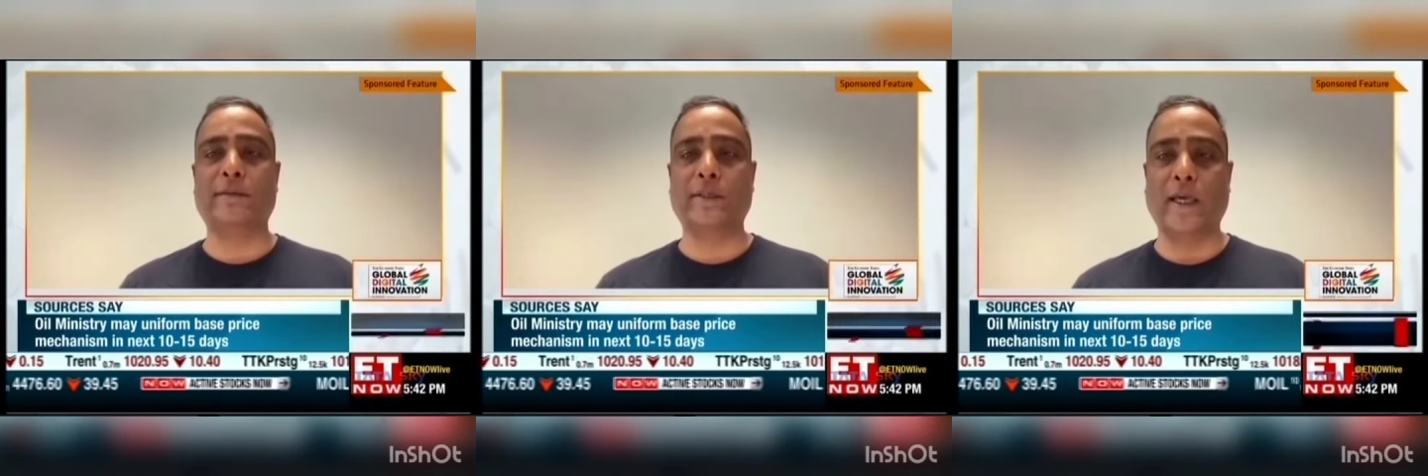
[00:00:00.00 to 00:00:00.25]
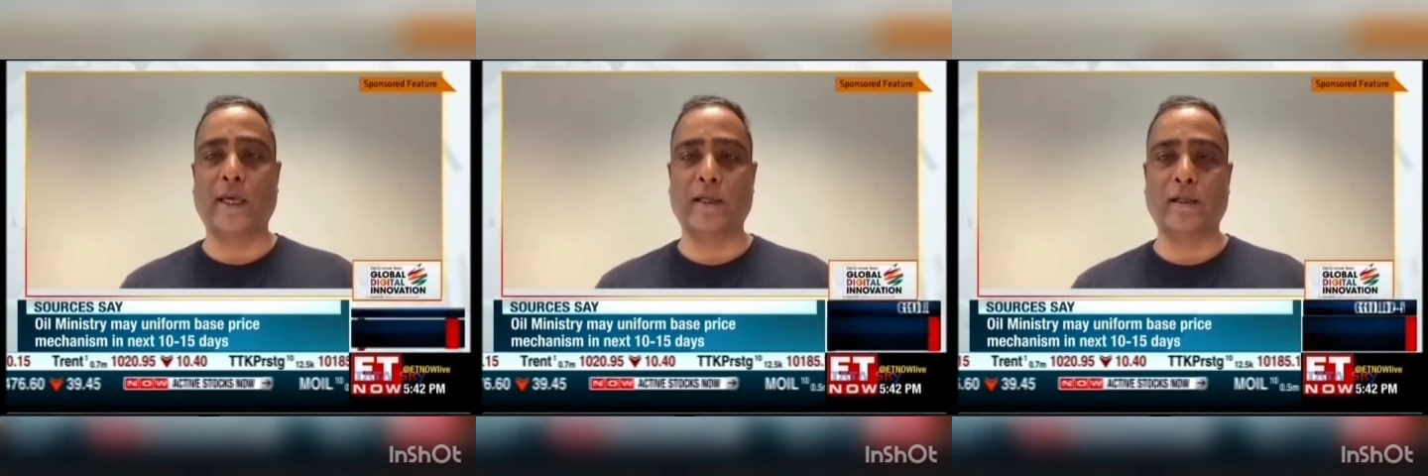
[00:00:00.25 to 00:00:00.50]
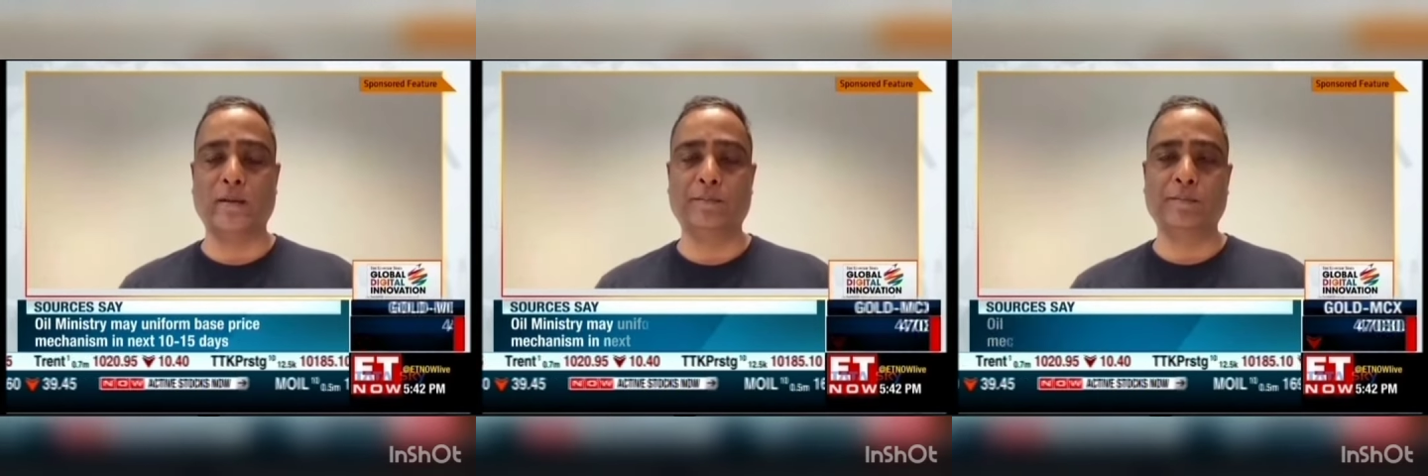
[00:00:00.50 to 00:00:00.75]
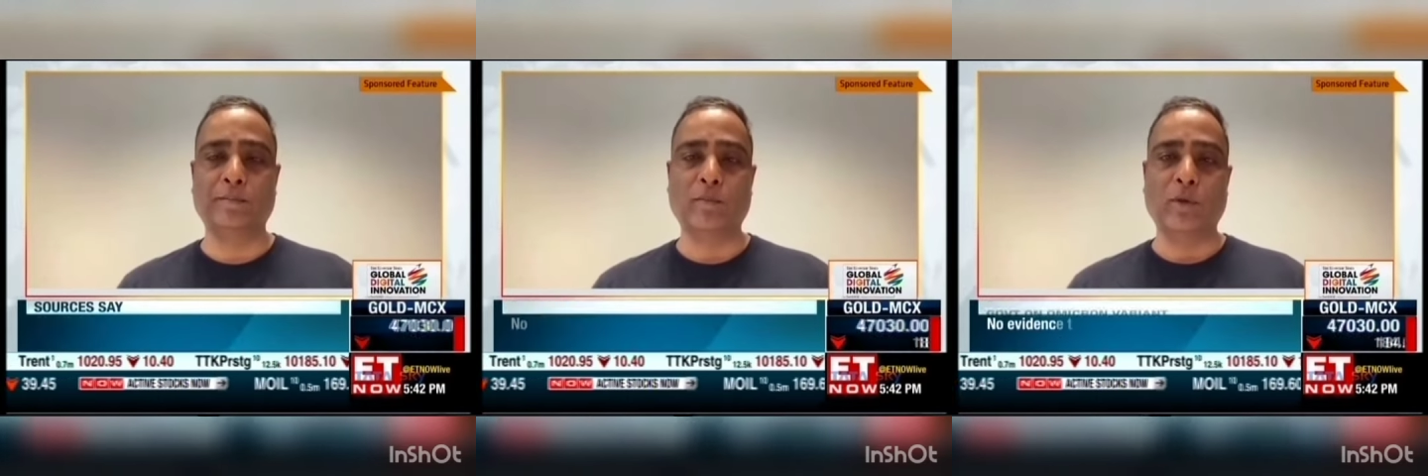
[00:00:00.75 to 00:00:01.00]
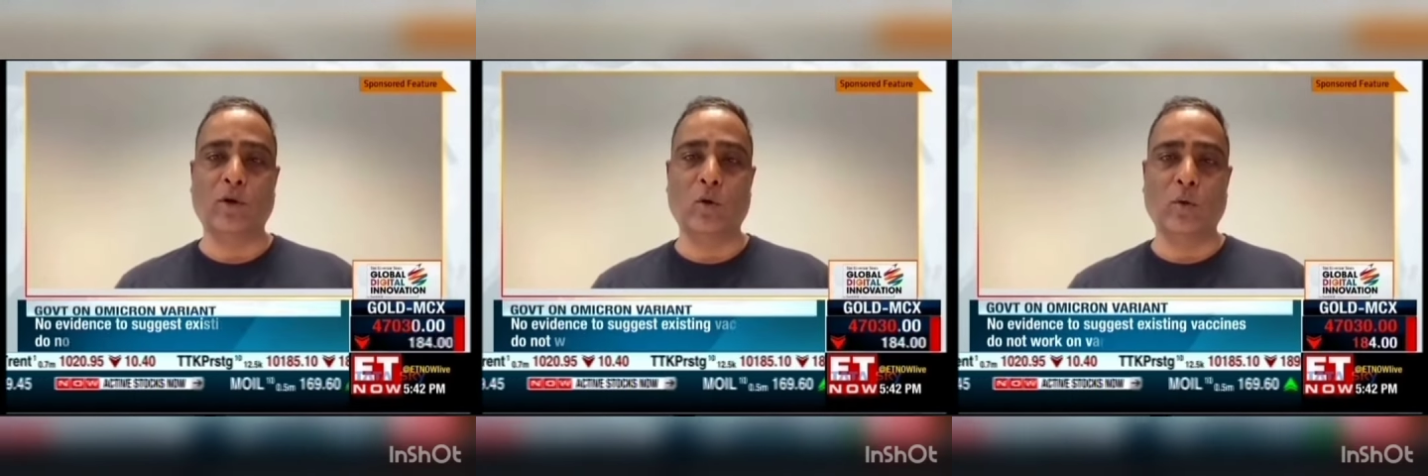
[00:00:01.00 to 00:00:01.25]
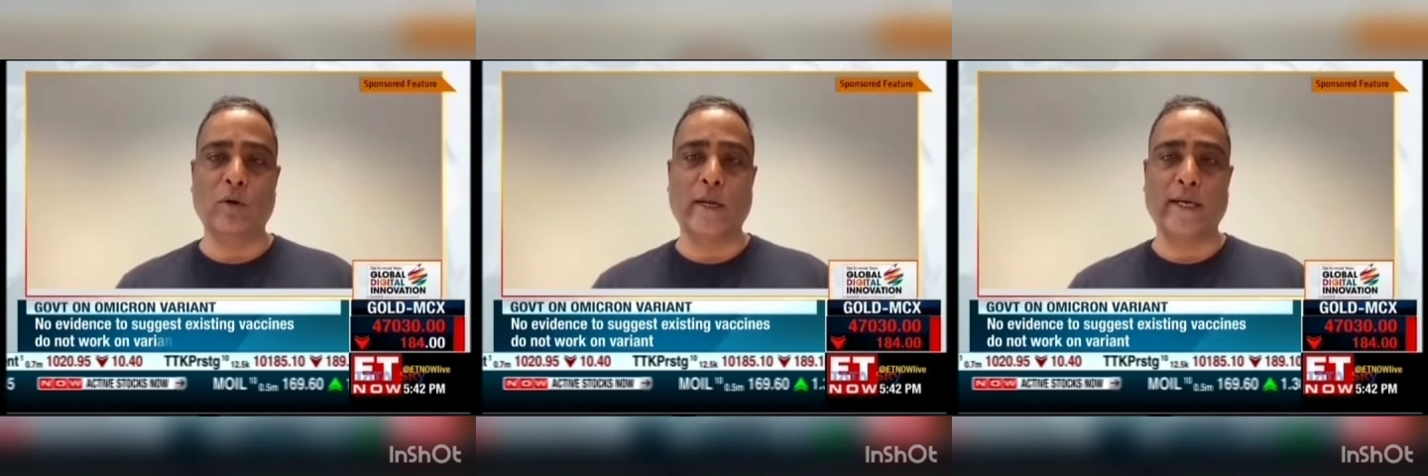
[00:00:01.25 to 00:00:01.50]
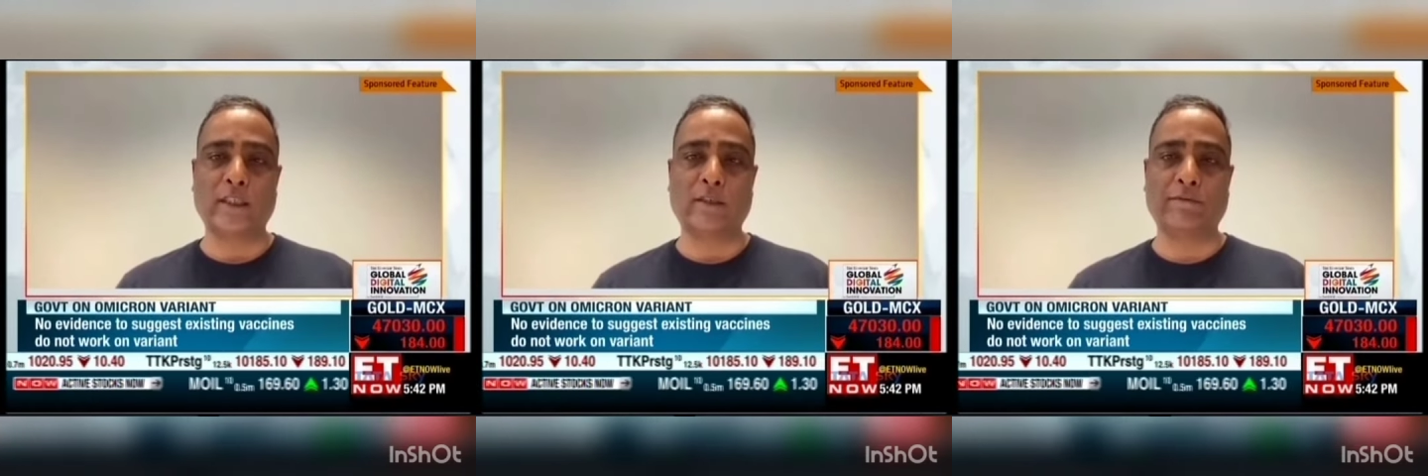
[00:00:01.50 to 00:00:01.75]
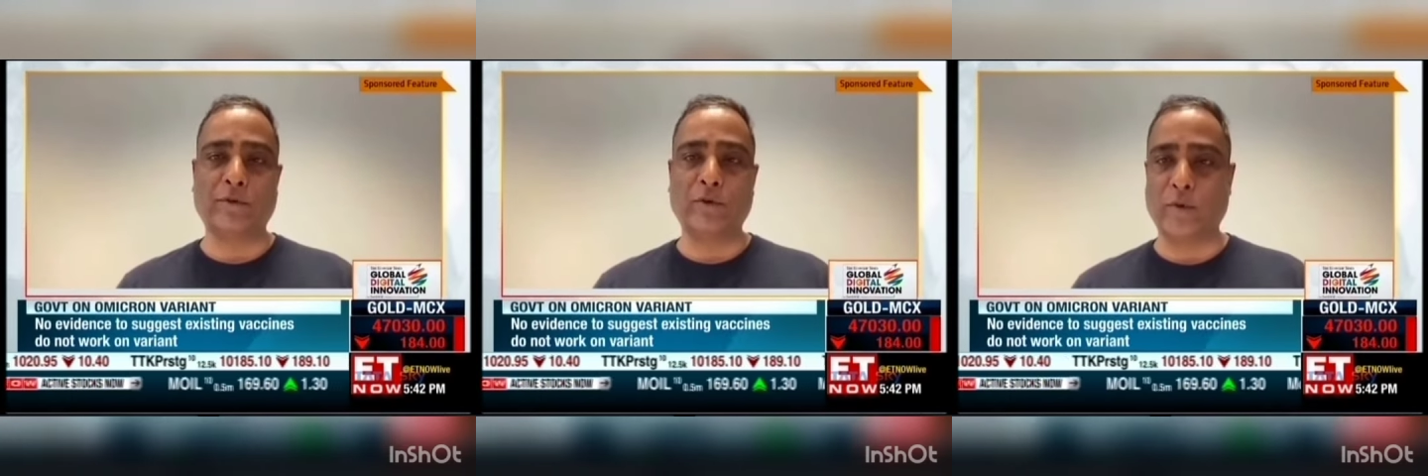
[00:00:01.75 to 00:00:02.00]
scale over the
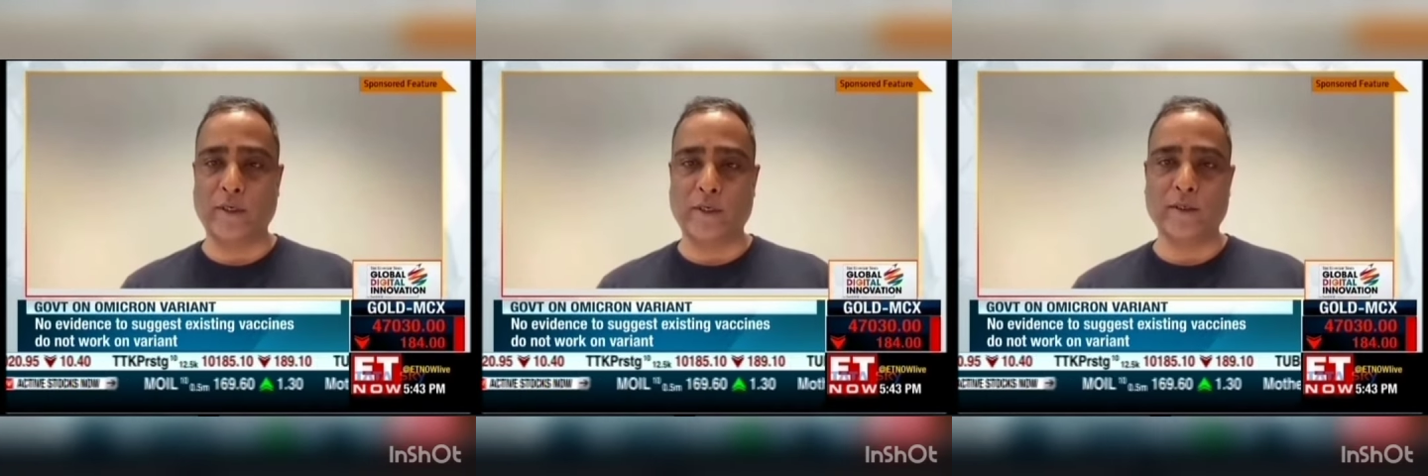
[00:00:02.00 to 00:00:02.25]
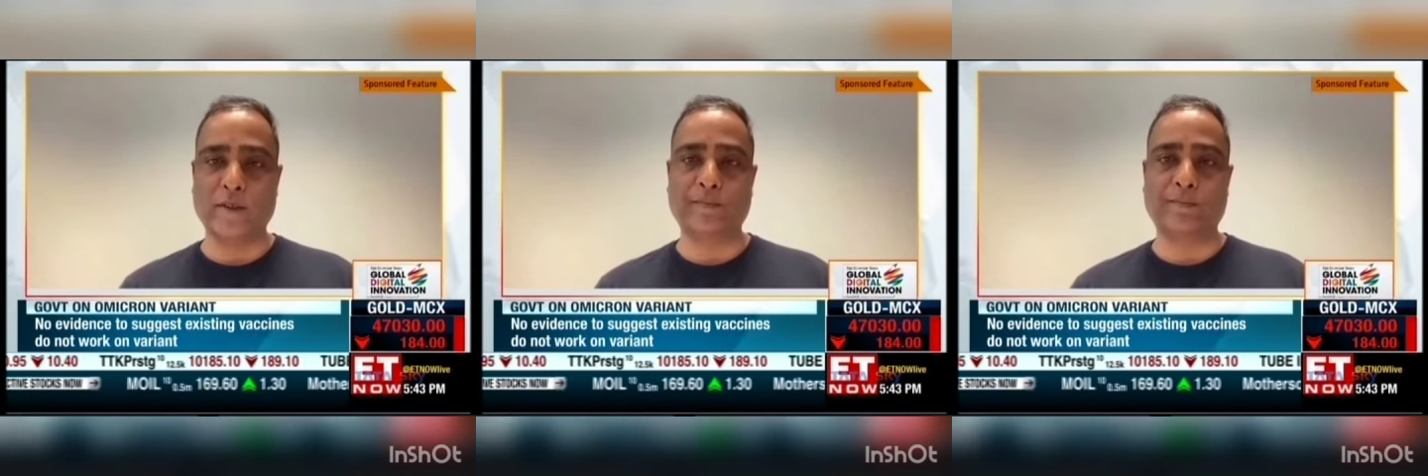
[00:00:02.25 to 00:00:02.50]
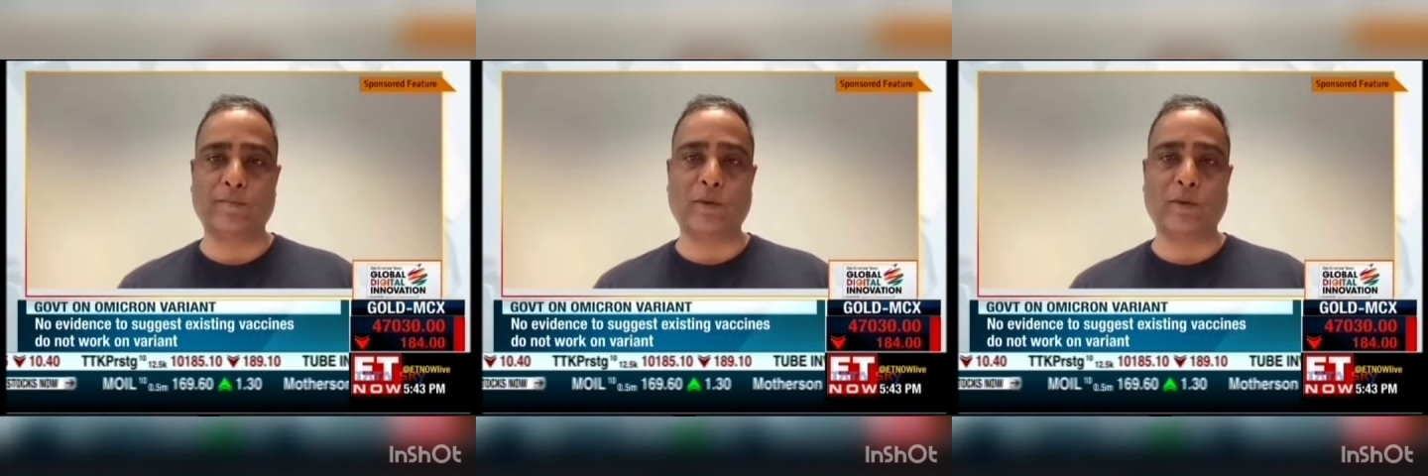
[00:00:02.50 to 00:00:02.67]
next few years.